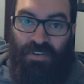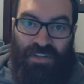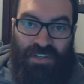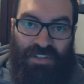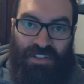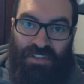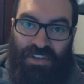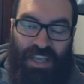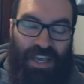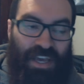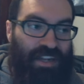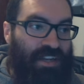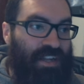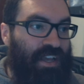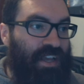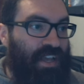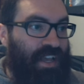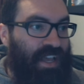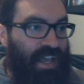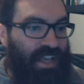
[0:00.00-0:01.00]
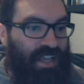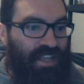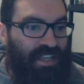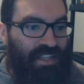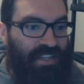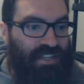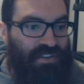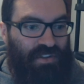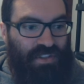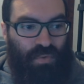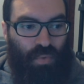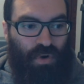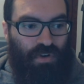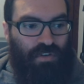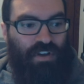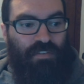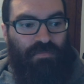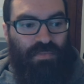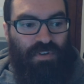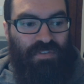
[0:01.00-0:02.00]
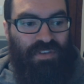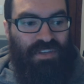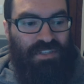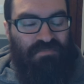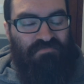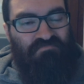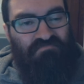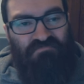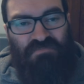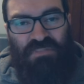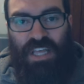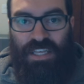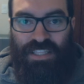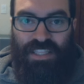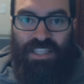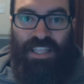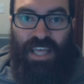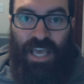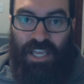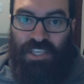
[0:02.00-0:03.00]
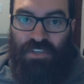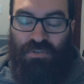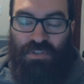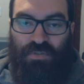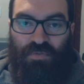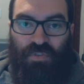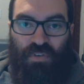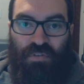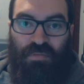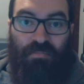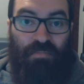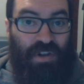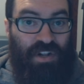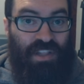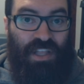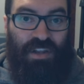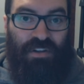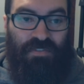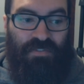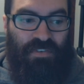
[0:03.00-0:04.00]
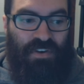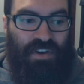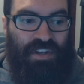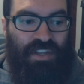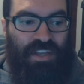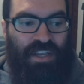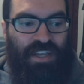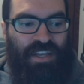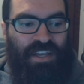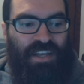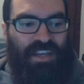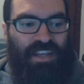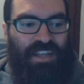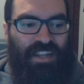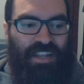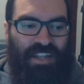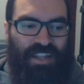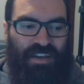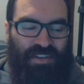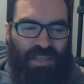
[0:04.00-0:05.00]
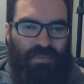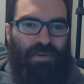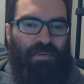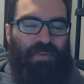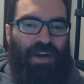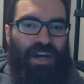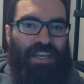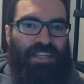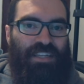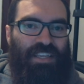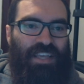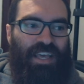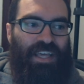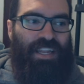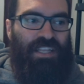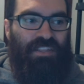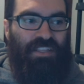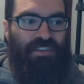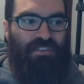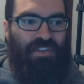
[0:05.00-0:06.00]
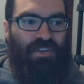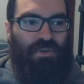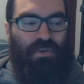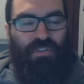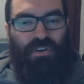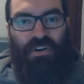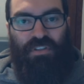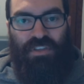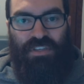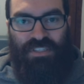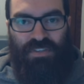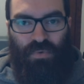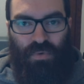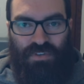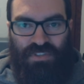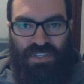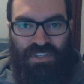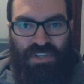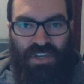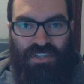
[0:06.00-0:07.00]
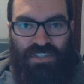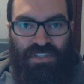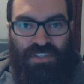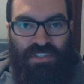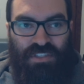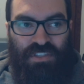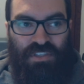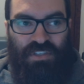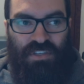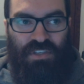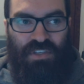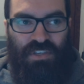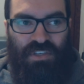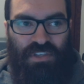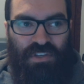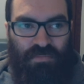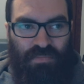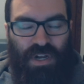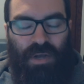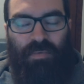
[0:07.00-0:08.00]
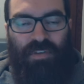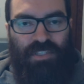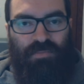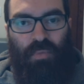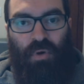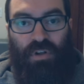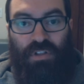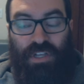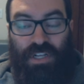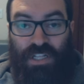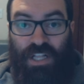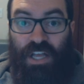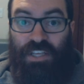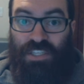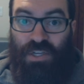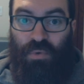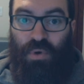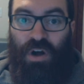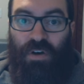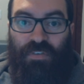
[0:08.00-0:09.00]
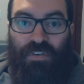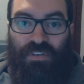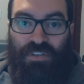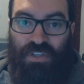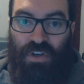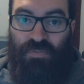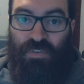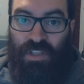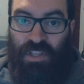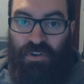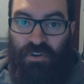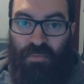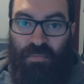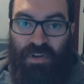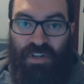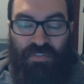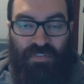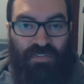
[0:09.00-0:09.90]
to look at it. And, the Warcraft movies, not that useful, but a lot of fun. And now keep in mind, anything you do with all these 4 suggestions, you're probably spoiling Classic WoW for yourself a little bit. If you've